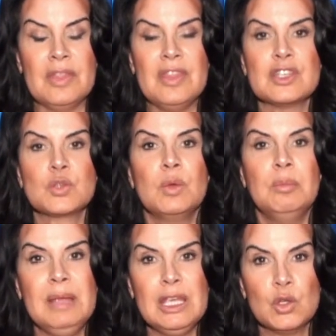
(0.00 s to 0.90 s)
this will
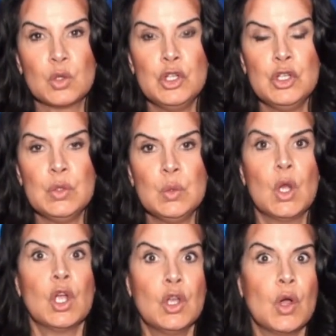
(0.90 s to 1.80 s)
be your new
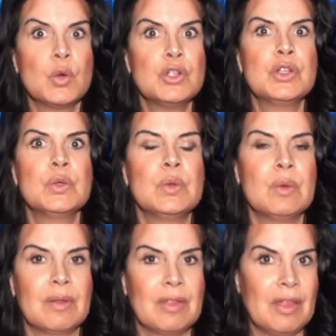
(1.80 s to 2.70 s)
go-to
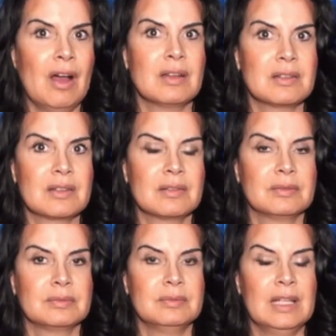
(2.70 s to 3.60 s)
thought.
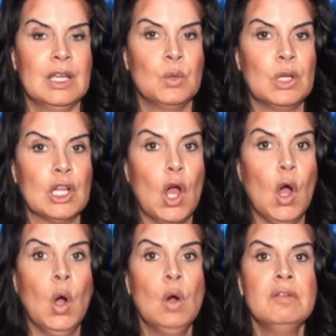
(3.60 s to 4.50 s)
It will
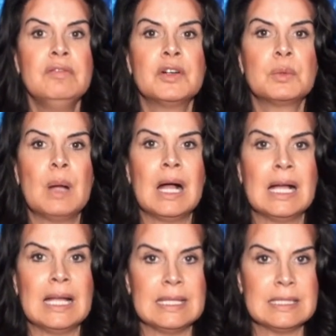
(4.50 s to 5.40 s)

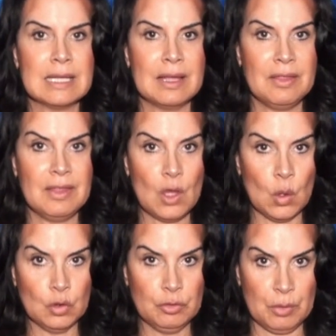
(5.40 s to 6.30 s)
override the
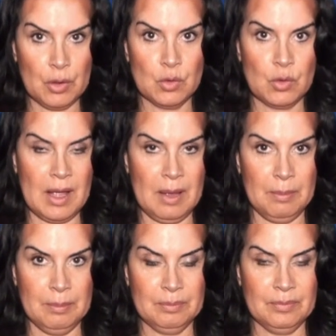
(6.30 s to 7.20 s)
old program.
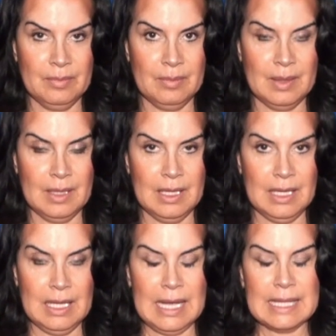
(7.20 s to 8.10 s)

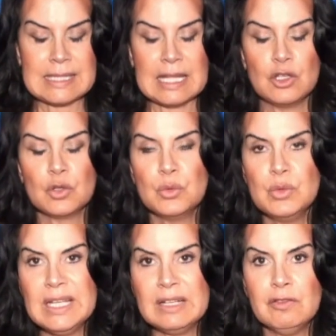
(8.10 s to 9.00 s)
It's like you're
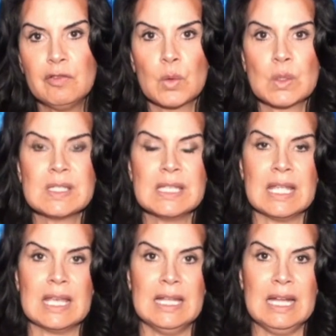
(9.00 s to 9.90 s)

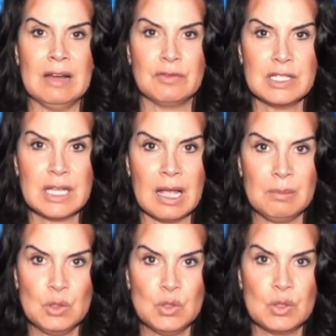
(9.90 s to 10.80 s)
reinforcing it every time
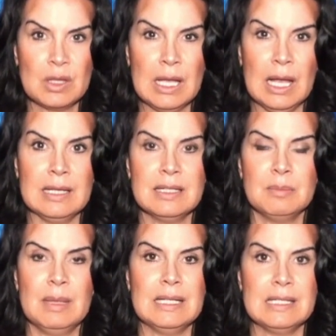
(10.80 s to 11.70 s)
you do the guided
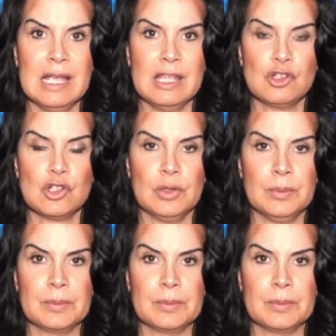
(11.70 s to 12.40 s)
meditation.